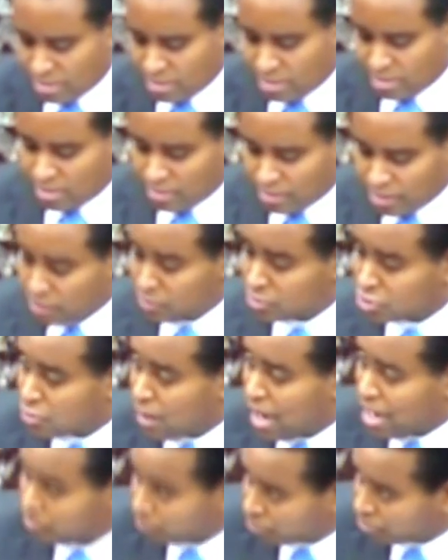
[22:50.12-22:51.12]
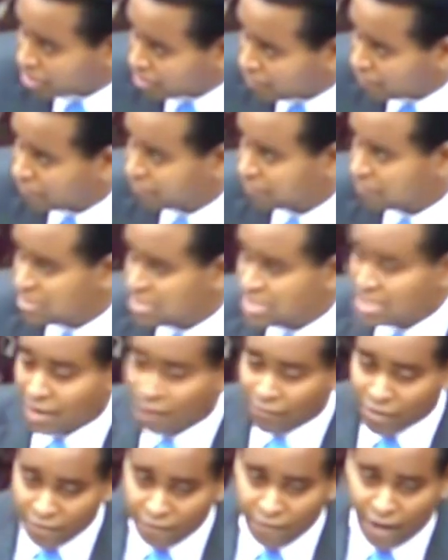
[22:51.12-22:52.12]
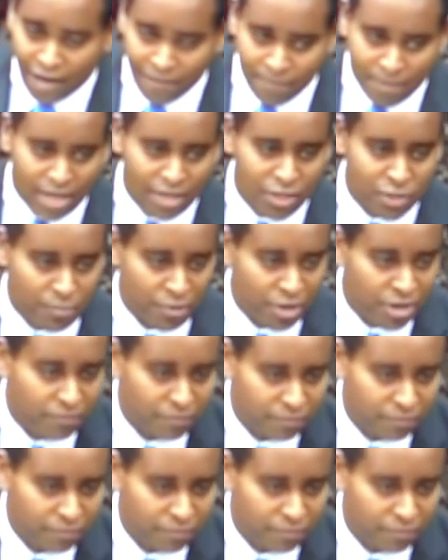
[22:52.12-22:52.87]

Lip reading: legal trial brief, 75-page brief,